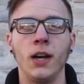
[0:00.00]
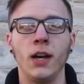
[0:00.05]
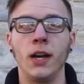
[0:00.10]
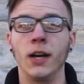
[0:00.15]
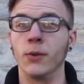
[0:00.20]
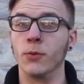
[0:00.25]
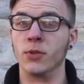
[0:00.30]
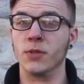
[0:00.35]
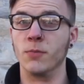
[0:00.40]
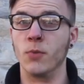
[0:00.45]

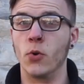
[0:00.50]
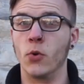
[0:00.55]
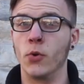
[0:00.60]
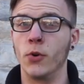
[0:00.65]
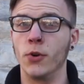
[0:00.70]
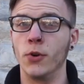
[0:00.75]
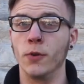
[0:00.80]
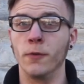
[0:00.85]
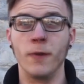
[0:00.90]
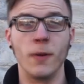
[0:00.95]
I was
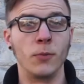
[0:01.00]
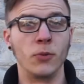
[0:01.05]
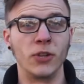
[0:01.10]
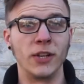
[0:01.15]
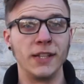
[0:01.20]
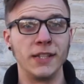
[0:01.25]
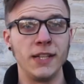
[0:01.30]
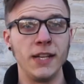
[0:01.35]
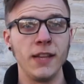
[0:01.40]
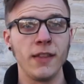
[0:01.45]
born
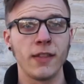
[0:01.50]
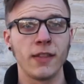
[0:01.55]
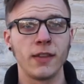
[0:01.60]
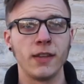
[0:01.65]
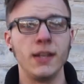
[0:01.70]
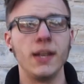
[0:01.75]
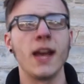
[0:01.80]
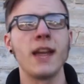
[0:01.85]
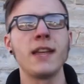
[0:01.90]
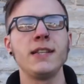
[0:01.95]
November
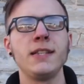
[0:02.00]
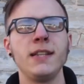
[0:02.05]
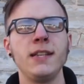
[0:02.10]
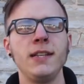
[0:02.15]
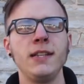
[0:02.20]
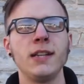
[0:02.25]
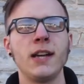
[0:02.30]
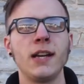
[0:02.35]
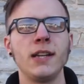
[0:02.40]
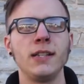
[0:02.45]
18th,
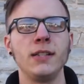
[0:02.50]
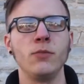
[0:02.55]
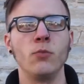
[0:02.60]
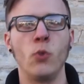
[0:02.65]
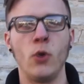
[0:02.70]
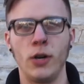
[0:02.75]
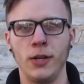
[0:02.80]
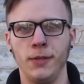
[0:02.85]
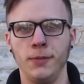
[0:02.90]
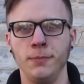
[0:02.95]

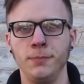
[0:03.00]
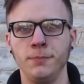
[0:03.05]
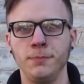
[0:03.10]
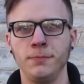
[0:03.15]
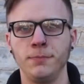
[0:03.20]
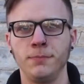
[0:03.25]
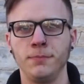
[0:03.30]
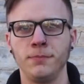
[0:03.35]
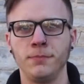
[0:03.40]
1991.